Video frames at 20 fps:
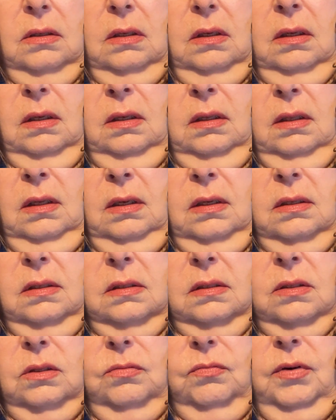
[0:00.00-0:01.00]
in
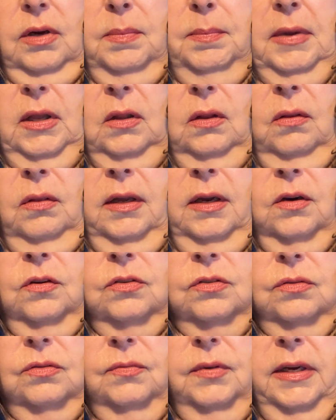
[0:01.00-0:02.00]
this 3 milliliter
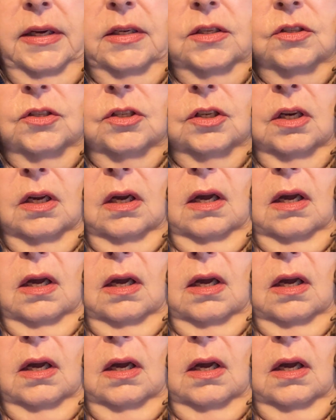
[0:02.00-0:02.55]
syringe,